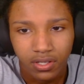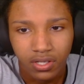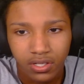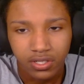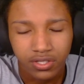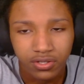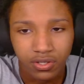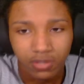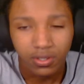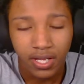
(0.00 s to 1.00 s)
Because, you
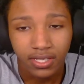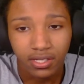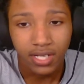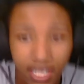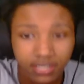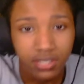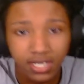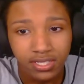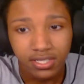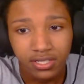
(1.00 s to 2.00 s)
know, like, I
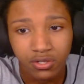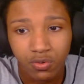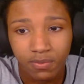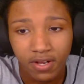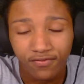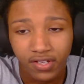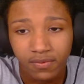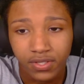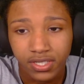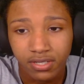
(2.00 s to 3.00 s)
said you were my
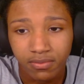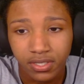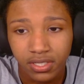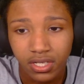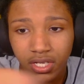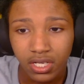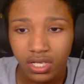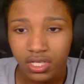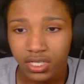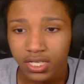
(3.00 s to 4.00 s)
favorite sibling,
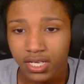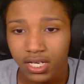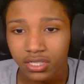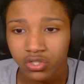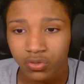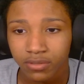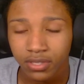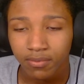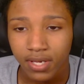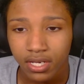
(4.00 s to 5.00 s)
and they got
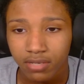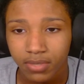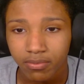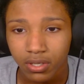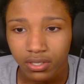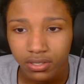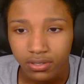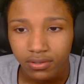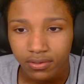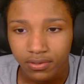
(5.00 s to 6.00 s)
extremely mad at me, bro.
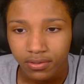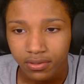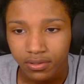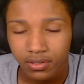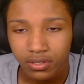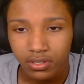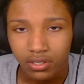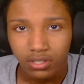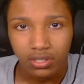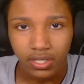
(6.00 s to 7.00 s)

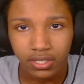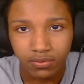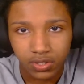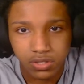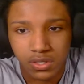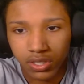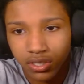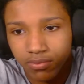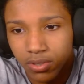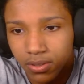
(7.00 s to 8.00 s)
Like, it was
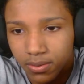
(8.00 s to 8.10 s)
crazy, bro.